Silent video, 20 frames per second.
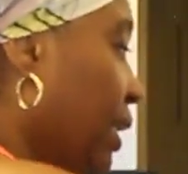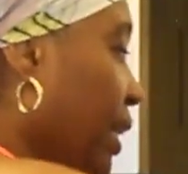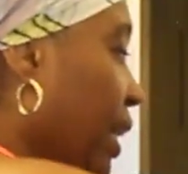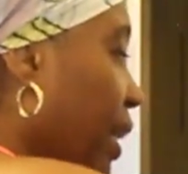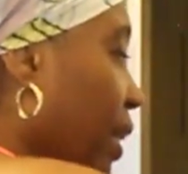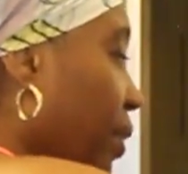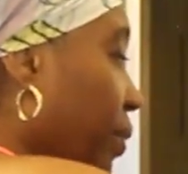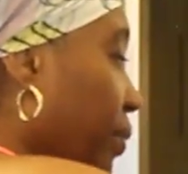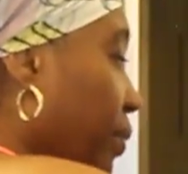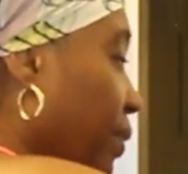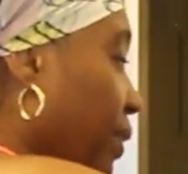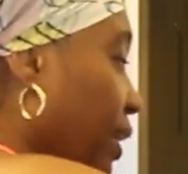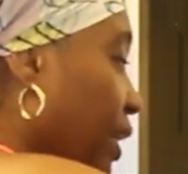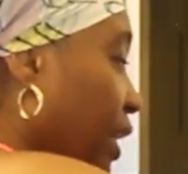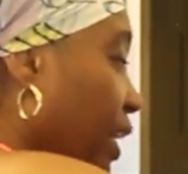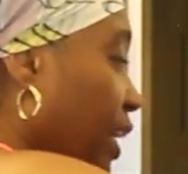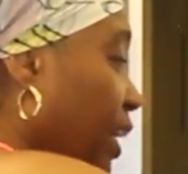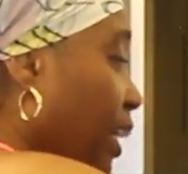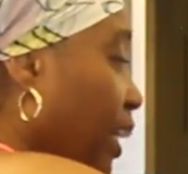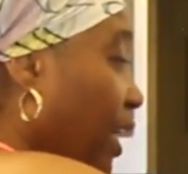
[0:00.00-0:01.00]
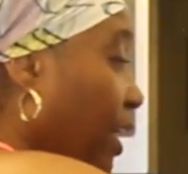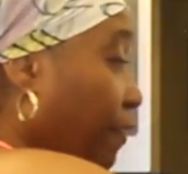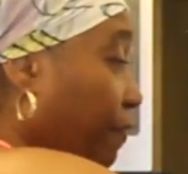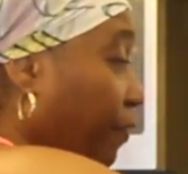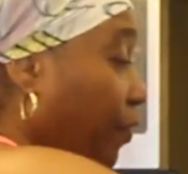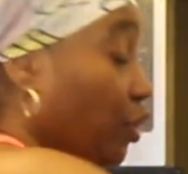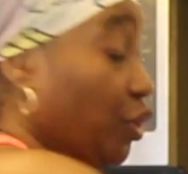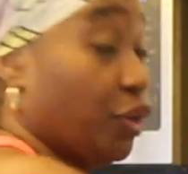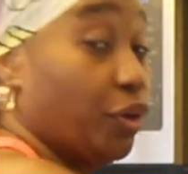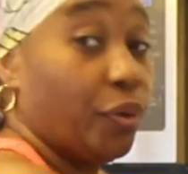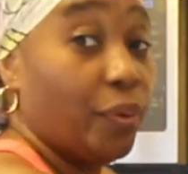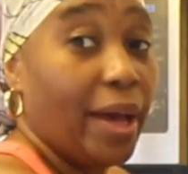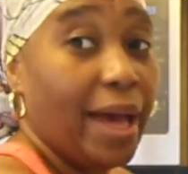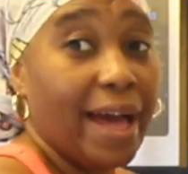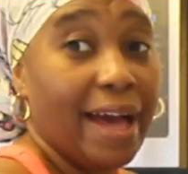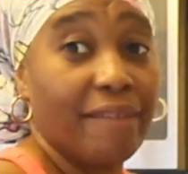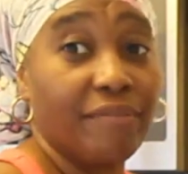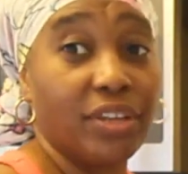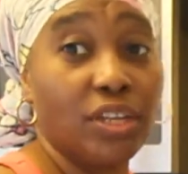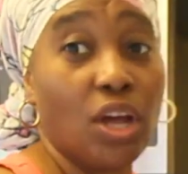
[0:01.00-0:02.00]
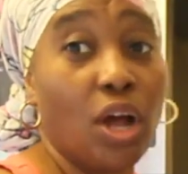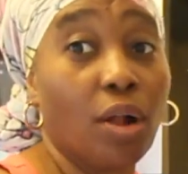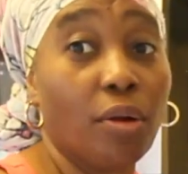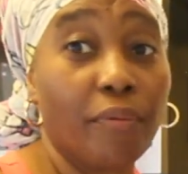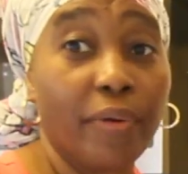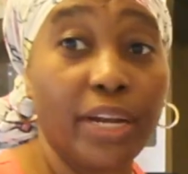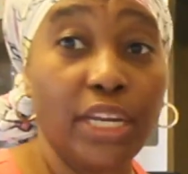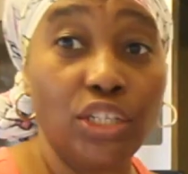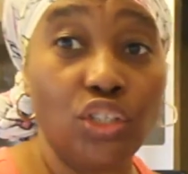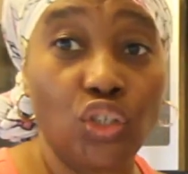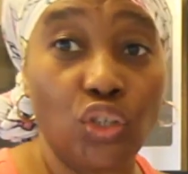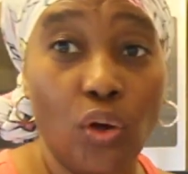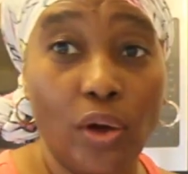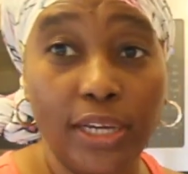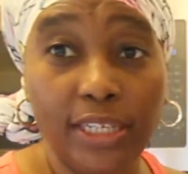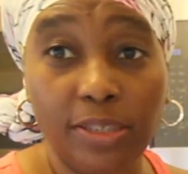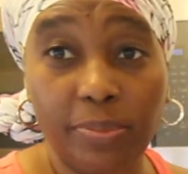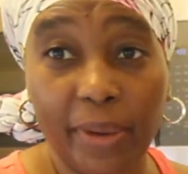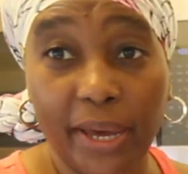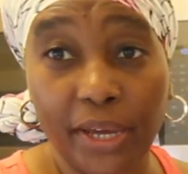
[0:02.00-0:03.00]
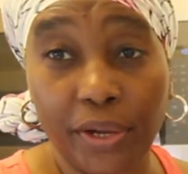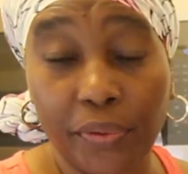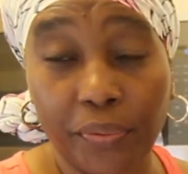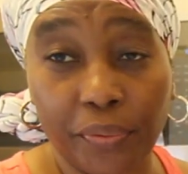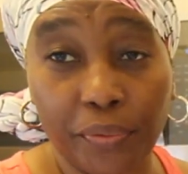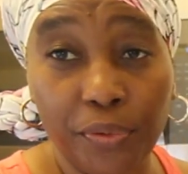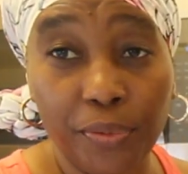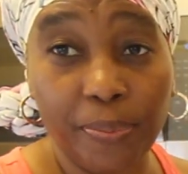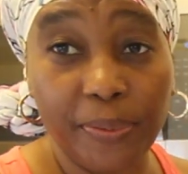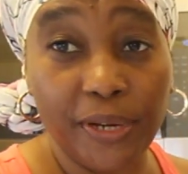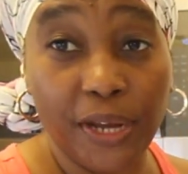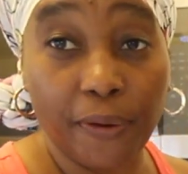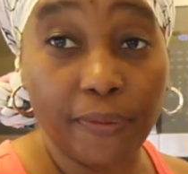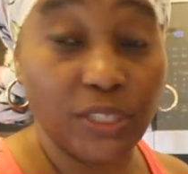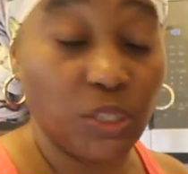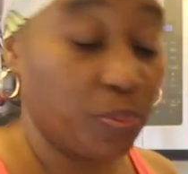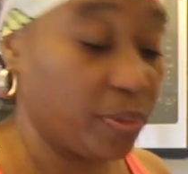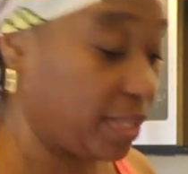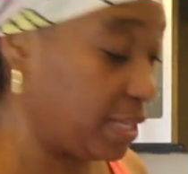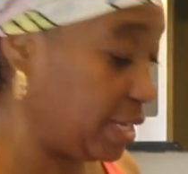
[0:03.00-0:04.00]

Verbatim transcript: Now, if you haven't already joined my group, Nourish with